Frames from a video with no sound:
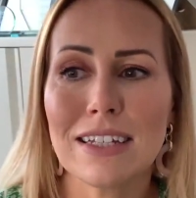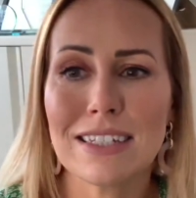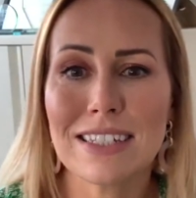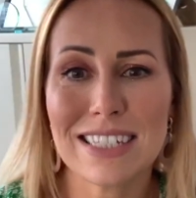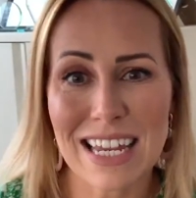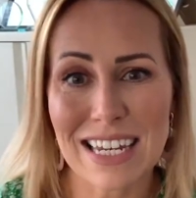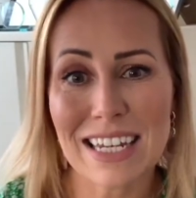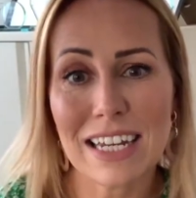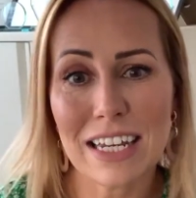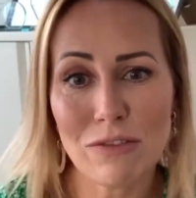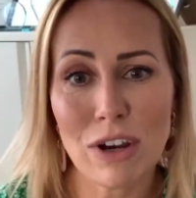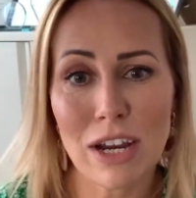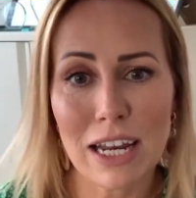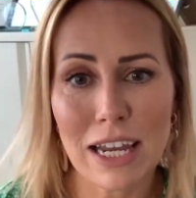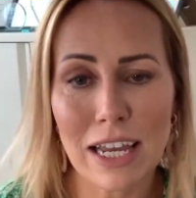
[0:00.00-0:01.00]
steadily,
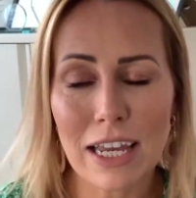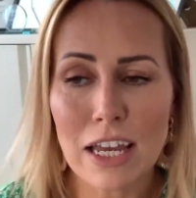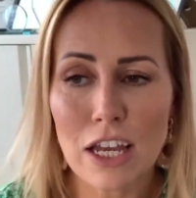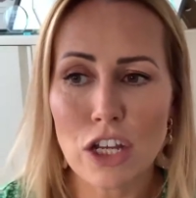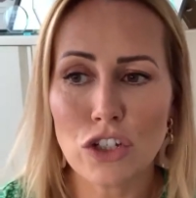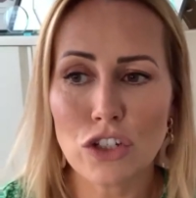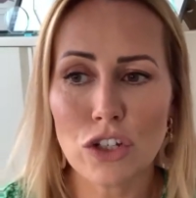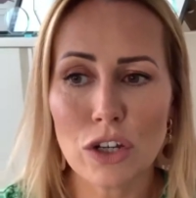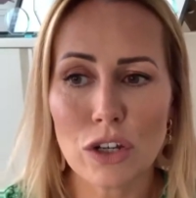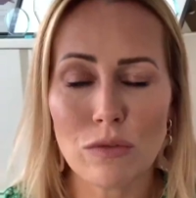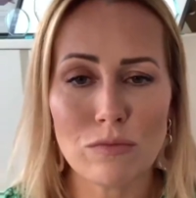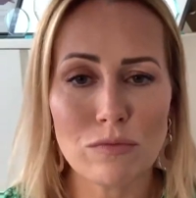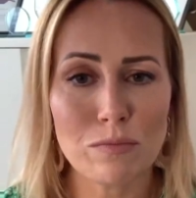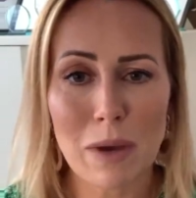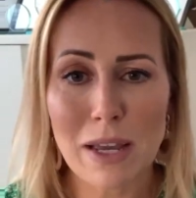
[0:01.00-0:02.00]
really,
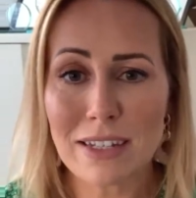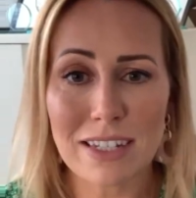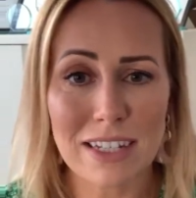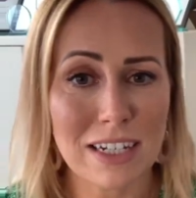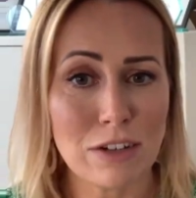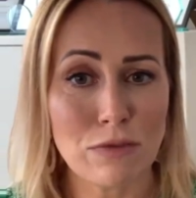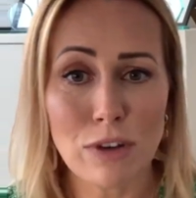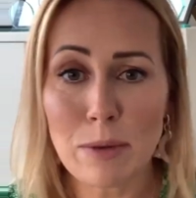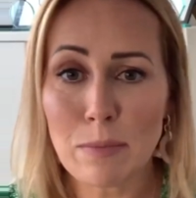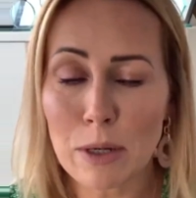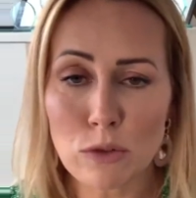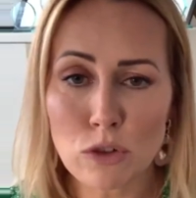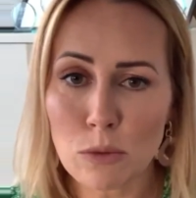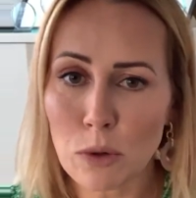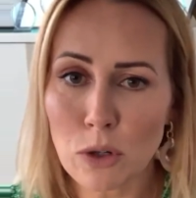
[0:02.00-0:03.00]
to basically
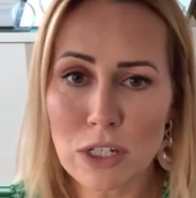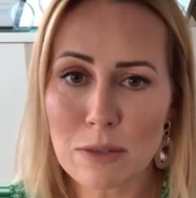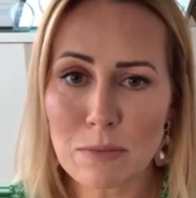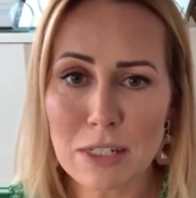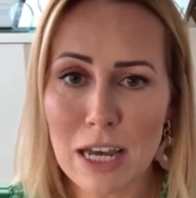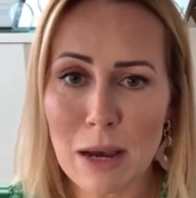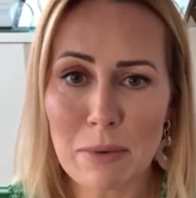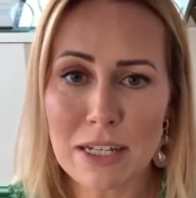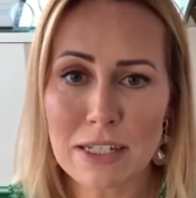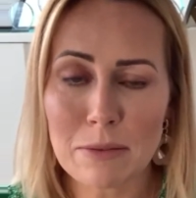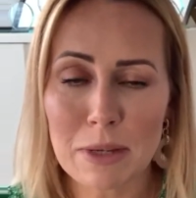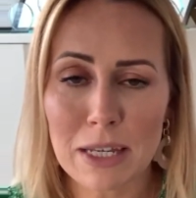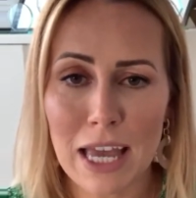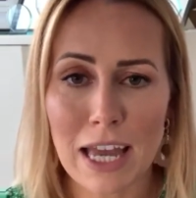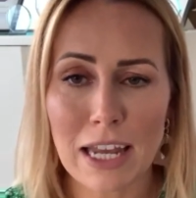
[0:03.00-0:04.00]
rebuild your body's
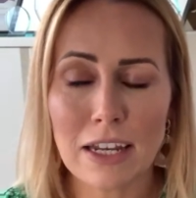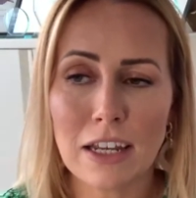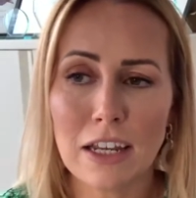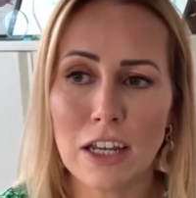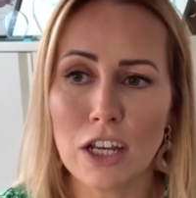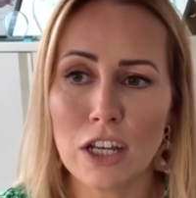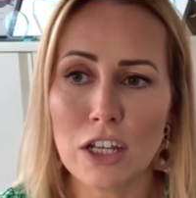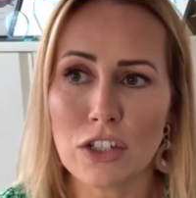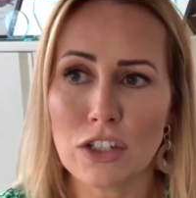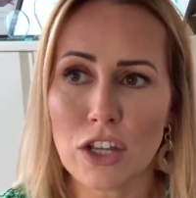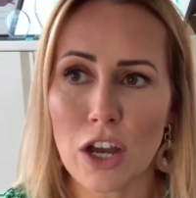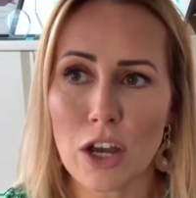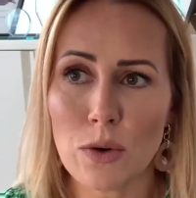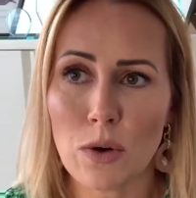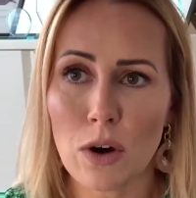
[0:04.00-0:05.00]
metabolism again.
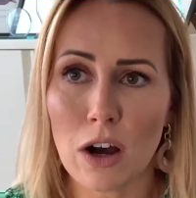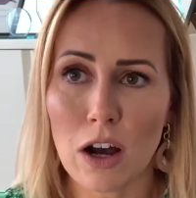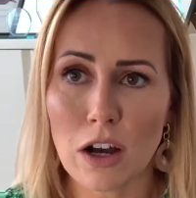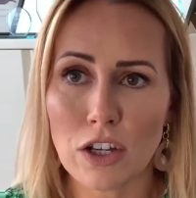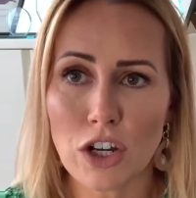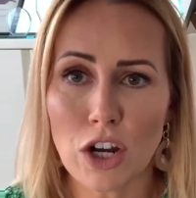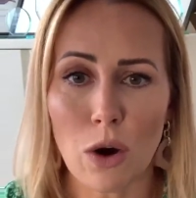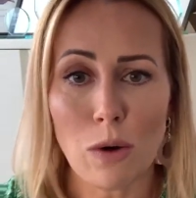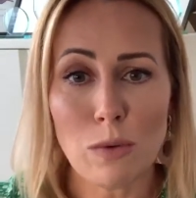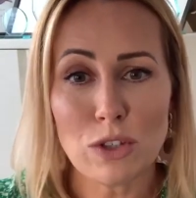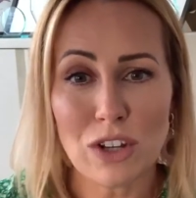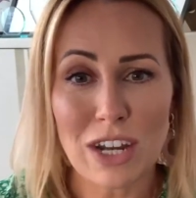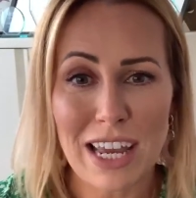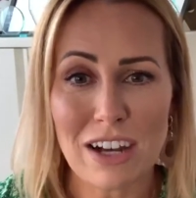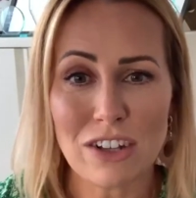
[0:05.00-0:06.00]
So, you know, I was
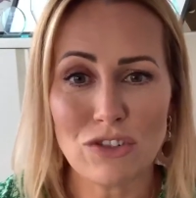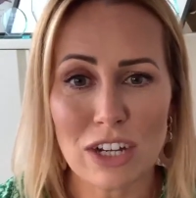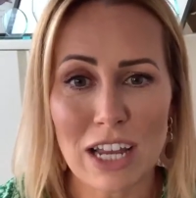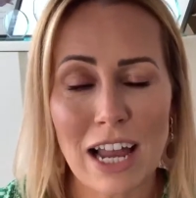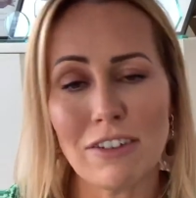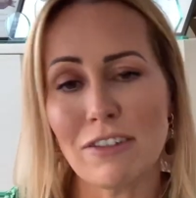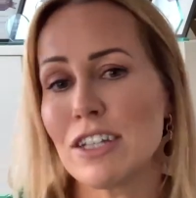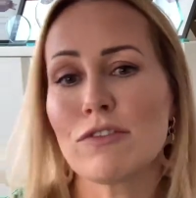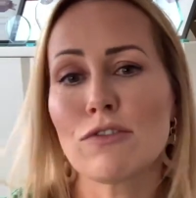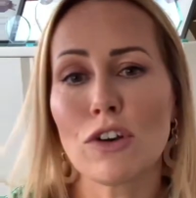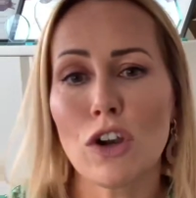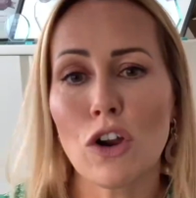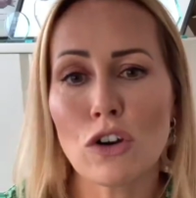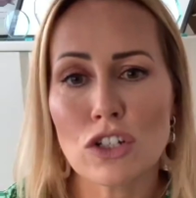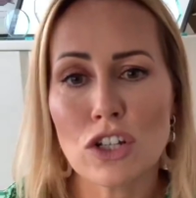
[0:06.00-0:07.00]
on 800 calories for a
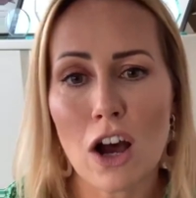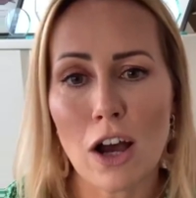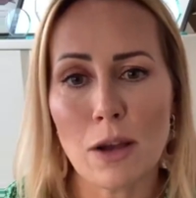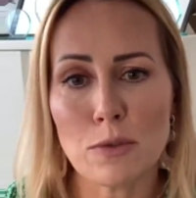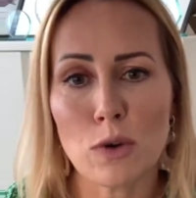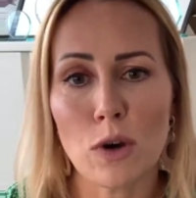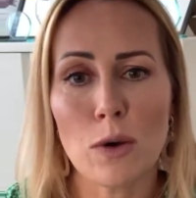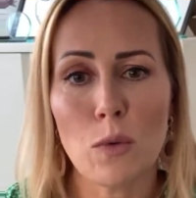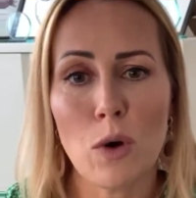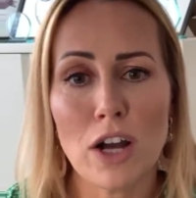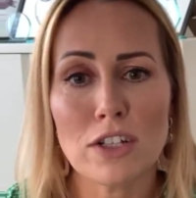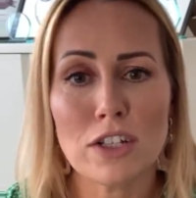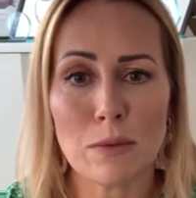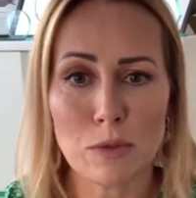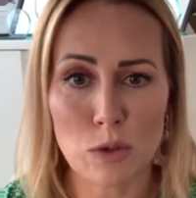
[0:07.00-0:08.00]
long time. So I
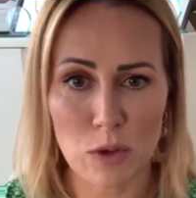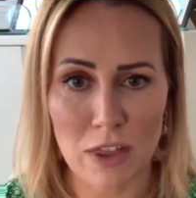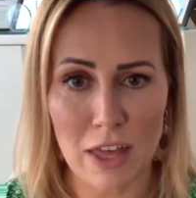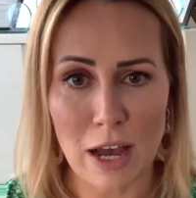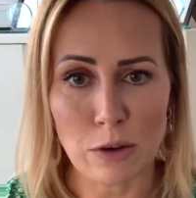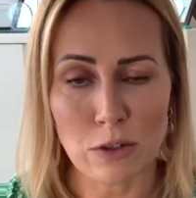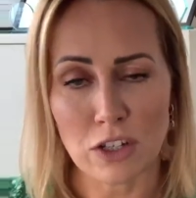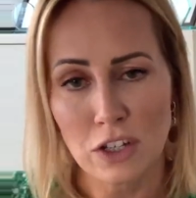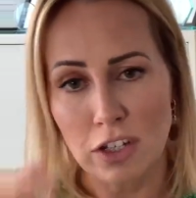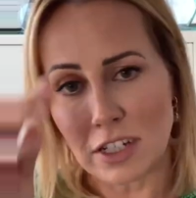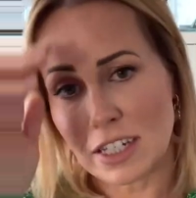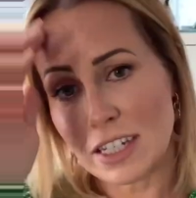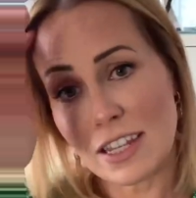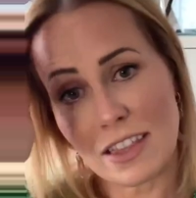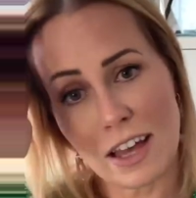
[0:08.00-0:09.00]
worked up to
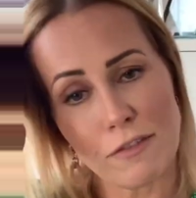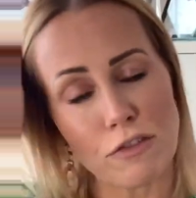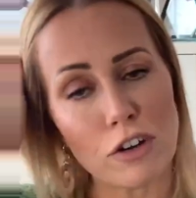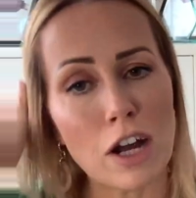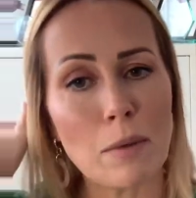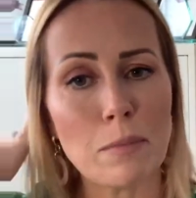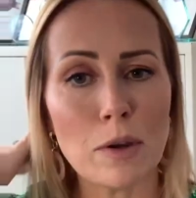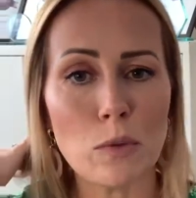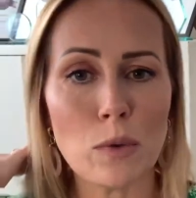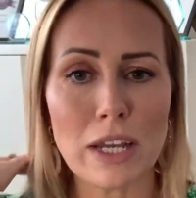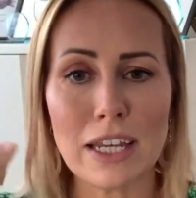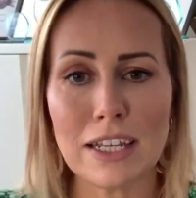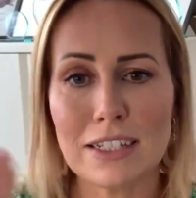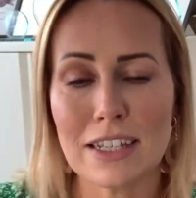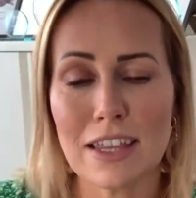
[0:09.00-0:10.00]
1,000, did that for a couple of
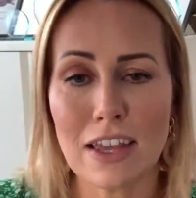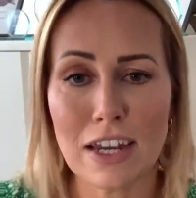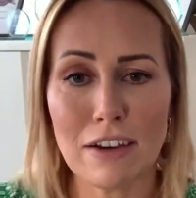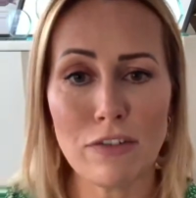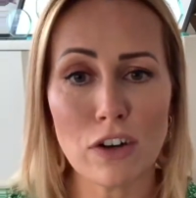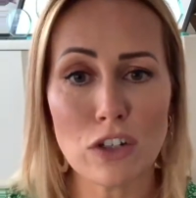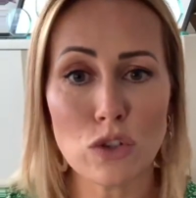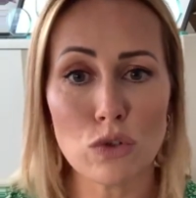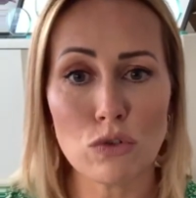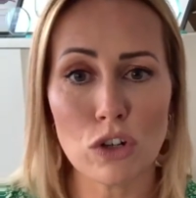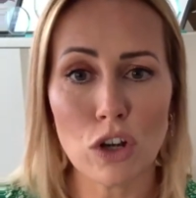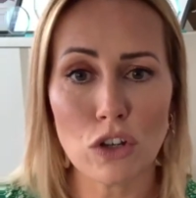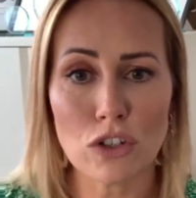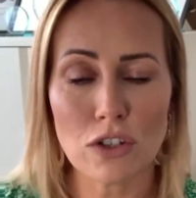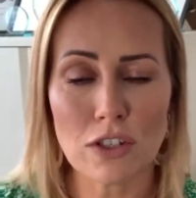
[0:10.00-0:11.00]
weeks. And then if I saw a
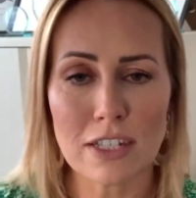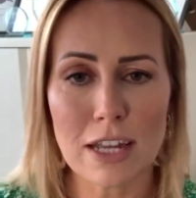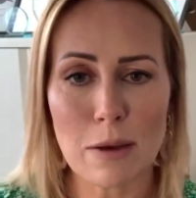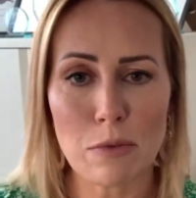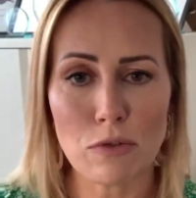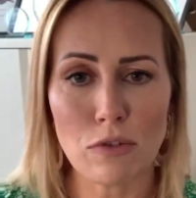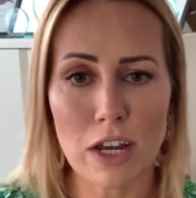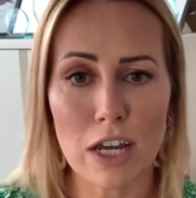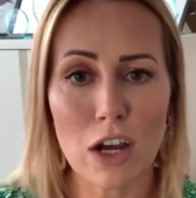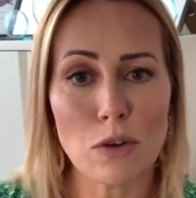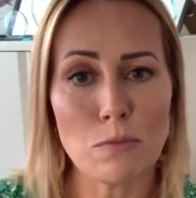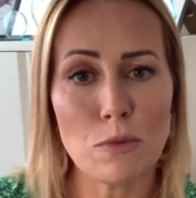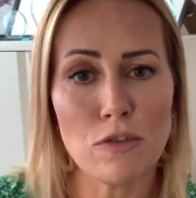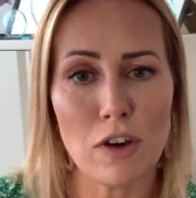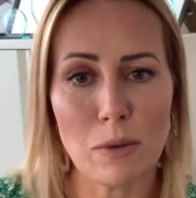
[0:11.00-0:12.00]
loss on step 3,
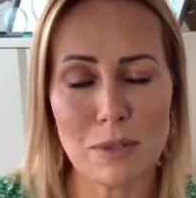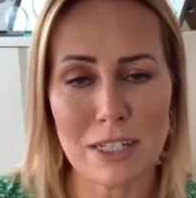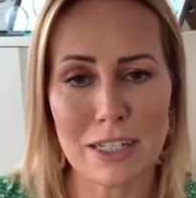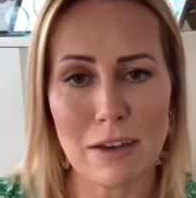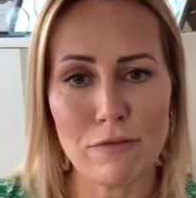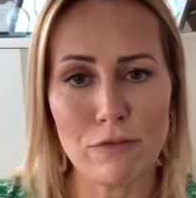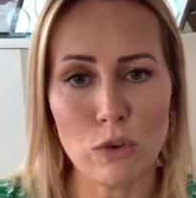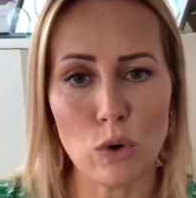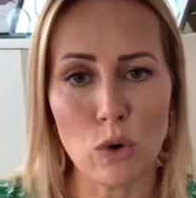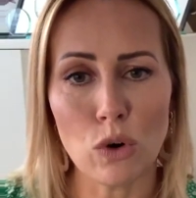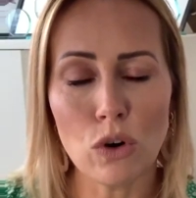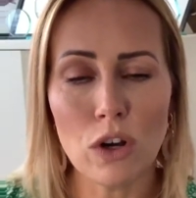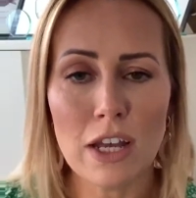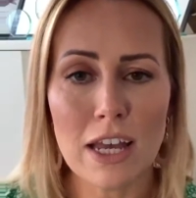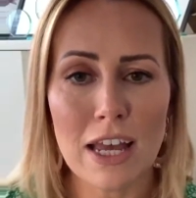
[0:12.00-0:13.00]
I'd move up to step 4.